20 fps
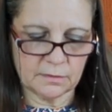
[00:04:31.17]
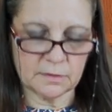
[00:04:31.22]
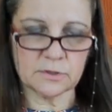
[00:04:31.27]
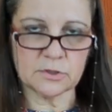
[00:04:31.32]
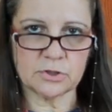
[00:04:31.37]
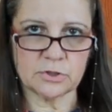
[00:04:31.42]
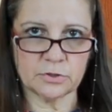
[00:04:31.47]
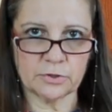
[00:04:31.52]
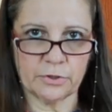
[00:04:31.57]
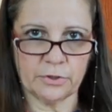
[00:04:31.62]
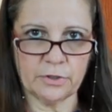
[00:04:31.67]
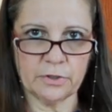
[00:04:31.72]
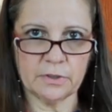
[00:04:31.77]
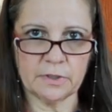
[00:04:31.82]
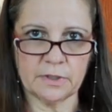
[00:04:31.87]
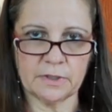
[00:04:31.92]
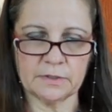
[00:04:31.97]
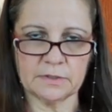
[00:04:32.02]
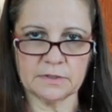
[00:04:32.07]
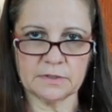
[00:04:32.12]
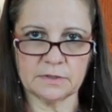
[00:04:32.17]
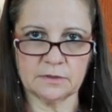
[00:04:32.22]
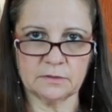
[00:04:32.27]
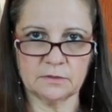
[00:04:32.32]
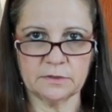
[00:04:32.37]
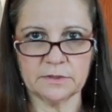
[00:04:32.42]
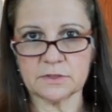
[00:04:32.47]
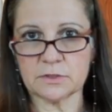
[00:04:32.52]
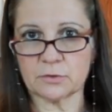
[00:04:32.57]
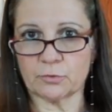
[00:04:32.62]
the sugar
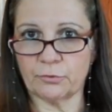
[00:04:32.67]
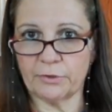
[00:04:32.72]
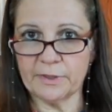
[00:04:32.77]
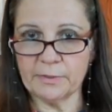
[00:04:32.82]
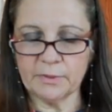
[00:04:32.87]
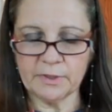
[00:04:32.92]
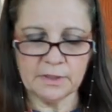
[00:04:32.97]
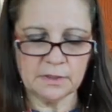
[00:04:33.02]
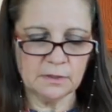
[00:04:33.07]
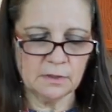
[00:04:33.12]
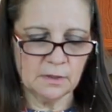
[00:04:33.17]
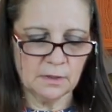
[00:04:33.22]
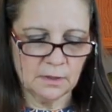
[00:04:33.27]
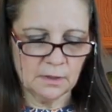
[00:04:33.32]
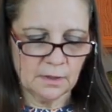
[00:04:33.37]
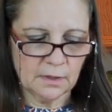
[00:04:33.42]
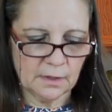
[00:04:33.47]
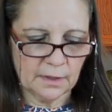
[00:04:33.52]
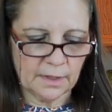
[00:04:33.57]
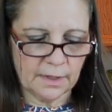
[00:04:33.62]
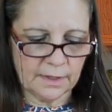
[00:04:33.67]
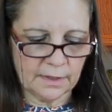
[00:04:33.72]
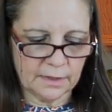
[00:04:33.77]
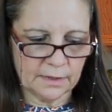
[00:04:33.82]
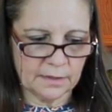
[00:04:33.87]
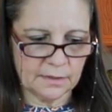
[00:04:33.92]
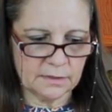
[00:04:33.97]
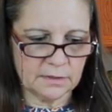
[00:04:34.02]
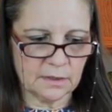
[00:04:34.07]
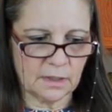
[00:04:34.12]
until it's creamy,
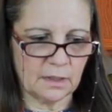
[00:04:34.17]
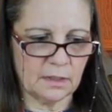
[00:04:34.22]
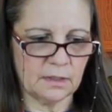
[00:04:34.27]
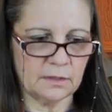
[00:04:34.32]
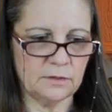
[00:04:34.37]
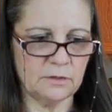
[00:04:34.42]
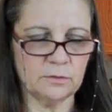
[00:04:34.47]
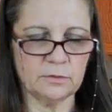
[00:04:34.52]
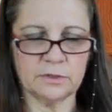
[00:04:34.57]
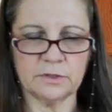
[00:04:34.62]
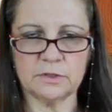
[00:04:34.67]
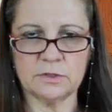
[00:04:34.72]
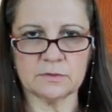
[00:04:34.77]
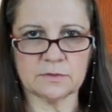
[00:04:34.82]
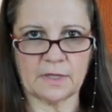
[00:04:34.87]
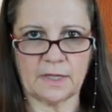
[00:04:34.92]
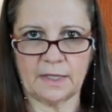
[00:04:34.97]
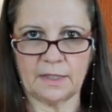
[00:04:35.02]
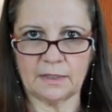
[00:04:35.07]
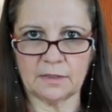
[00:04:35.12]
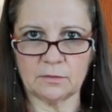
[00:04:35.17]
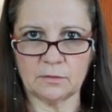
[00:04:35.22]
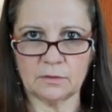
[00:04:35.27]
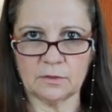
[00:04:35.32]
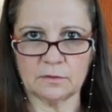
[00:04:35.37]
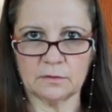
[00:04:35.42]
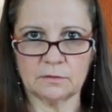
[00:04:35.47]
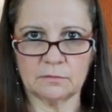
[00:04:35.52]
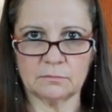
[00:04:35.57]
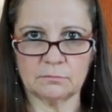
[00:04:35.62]
and you can use a hand
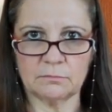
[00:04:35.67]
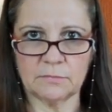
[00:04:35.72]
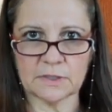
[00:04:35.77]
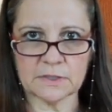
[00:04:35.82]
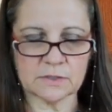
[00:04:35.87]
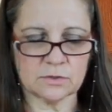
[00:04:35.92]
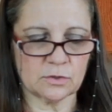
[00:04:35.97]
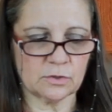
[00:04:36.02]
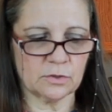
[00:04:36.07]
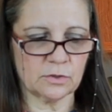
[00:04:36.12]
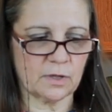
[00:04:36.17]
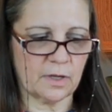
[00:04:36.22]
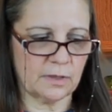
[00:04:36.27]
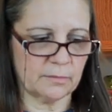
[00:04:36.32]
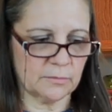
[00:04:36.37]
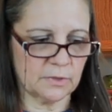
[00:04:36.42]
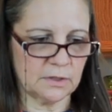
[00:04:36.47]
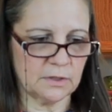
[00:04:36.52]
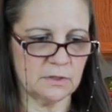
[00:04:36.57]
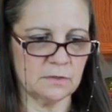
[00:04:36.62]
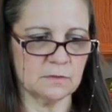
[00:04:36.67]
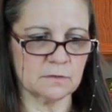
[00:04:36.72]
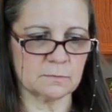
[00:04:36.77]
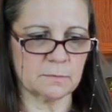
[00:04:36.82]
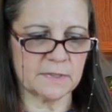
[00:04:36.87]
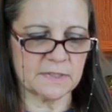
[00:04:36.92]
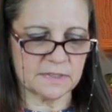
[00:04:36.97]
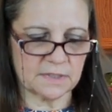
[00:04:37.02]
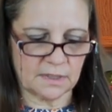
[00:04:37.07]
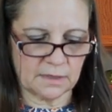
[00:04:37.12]
mixer. I'm going to use
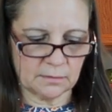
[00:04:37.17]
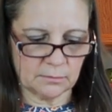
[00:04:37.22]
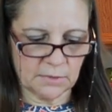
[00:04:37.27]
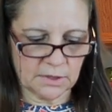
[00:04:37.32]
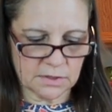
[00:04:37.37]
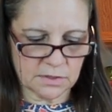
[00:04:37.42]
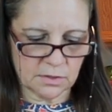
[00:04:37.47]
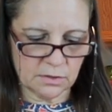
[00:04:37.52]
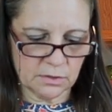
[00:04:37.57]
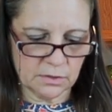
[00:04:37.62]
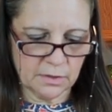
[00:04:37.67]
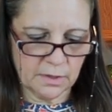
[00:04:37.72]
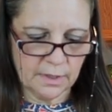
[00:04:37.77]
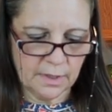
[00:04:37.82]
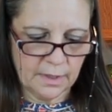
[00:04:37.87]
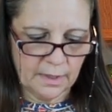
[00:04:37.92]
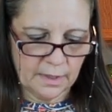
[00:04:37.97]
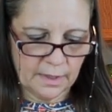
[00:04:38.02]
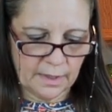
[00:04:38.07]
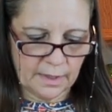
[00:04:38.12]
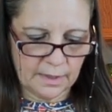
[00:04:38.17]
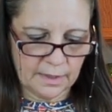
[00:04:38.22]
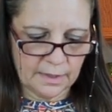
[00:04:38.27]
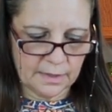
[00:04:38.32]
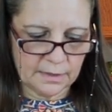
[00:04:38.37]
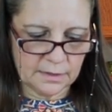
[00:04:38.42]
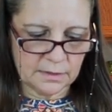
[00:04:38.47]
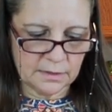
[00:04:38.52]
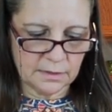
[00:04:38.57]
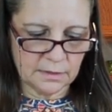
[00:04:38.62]
my stand mixer,
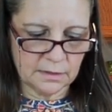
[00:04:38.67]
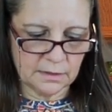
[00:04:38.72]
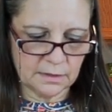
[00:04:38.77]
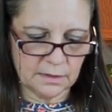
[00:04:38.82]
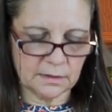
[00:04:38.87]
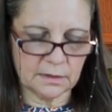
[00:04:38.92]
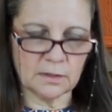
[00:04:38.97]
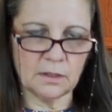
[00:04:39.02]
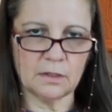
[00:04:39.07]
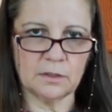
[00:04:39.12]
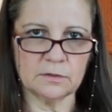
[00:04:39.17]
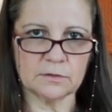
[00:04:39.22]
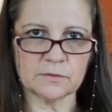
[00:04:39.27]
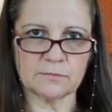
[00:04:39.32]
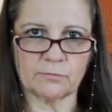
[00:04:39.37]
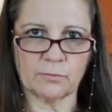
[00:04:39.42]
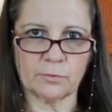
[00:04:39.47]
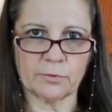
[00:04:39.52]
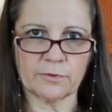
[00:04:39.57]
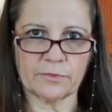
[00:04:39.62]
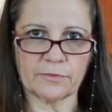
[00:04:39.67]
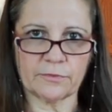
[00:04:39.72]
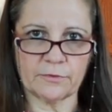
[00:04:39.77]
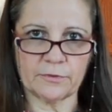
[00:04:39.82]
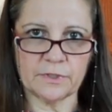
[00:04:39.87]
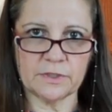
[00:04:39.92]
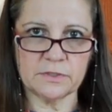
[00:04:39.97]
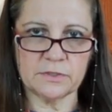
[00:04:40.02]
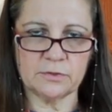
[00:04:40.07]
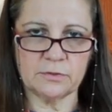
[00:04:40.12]
and it calls for
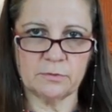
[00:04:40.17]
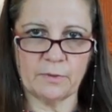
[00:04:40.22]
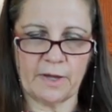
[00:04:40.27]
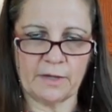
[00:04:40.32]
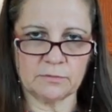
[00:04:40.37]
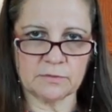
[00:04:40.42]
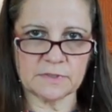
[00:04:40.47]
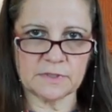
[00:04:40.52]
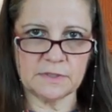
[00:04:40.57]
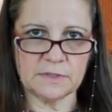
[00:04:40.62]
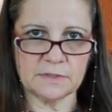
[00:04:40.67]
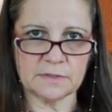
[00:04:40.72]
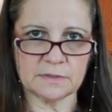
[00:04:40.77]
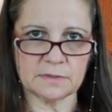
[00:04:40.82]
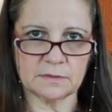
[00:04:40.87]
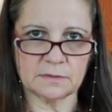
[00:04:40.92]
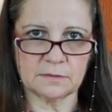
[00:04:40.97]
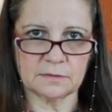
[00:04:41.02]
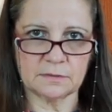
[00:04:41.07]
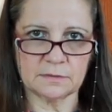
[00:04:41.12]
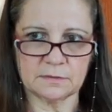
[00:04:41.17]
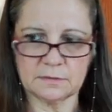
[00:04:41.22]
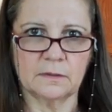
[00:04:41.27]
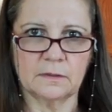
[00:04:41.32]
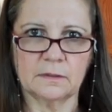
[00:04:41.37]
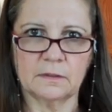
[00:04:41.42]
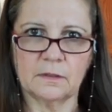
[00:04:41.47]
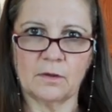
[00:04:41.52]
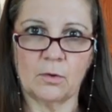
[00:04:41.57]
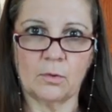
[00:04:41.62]
32 ounces
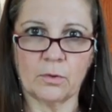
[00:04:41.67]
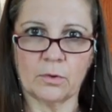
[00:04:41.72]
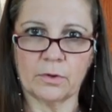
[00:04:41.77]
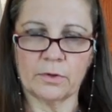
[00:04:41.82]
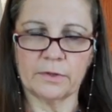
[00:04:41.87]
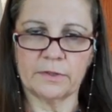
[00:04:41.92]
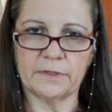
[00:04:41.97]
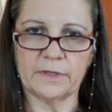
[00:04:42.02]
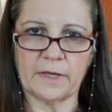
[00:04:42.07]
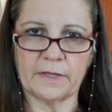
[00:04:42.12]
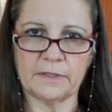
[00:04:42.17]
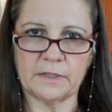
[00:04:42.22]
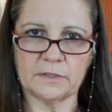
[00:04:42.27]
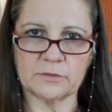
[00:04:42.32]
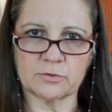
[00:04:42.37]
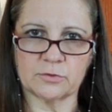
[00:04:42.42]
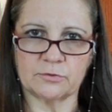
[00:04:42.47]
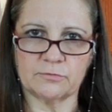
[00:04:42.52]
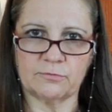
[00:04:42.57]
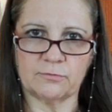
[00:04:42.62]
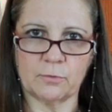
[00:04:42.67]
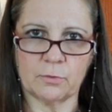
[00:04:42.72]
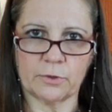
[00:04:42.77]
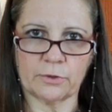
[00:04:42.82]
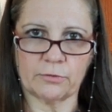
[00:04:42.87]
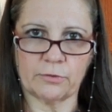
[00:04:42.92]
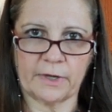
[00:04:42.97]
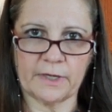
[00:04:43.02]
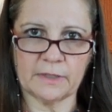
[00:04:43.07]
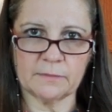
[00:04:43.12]
or 904
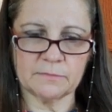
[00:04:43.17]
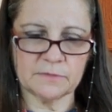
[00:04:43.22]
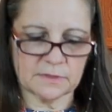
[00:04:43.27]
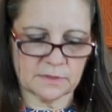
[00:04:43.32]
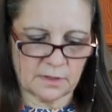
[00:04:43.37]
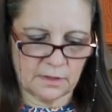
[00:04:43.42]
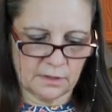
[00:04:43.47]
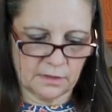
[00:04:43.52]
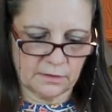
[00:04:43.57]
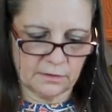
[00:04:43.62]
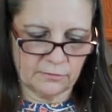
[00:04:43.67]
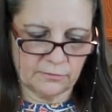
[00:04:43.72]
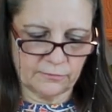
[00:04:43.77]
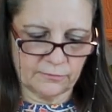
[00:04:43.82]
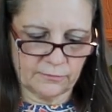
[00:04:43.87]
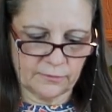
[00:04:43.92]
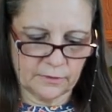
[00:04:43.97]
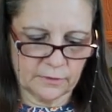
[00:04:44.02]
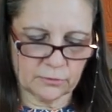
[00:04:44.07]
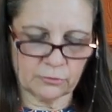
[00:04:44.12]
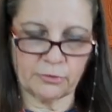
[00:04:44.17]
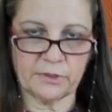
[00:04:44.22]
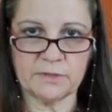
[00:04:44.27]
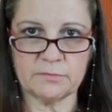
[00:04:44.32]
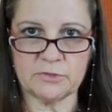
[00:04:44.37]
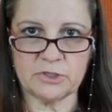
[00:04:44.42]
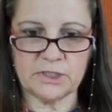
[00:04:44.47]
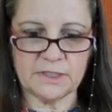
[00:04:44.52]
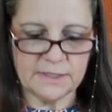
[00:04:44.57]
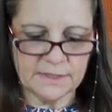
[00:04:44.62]
grams of cream
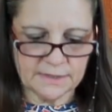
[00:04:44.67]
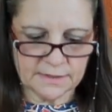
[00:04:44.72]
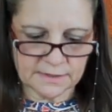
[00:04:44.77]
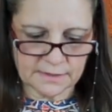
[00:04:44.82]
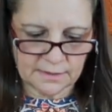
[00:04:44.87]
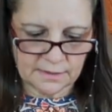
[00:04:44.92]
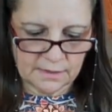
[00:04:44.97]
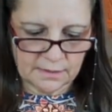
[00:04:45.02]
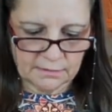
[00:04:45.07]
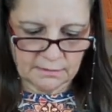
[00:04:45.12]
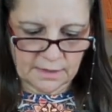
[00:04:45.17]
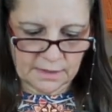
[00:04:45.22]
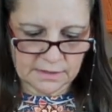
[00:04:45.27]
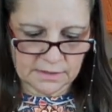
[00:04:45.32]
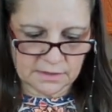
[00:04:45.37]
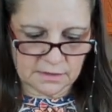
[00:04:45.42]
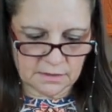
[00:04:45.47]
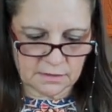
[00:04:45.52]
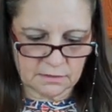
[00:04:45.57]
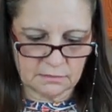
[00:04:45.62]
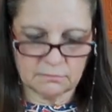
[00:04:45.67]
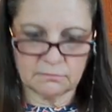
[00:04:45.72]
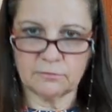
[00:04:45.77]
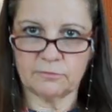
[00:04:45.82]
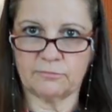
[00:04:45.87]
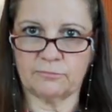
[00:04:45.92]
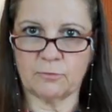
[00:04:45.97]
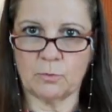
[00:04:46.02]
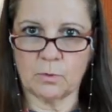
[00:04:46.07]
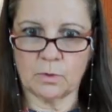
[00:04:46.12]
cheese.
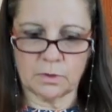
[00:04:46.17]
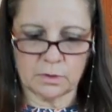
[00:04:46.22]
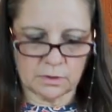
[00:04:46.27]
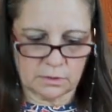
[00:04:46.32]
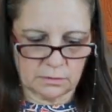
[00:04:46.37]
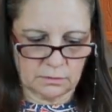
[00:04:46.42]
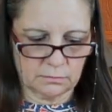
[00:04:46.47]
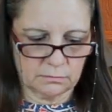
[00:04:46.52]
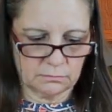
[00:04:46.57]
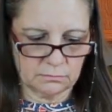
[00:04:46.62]
That's 4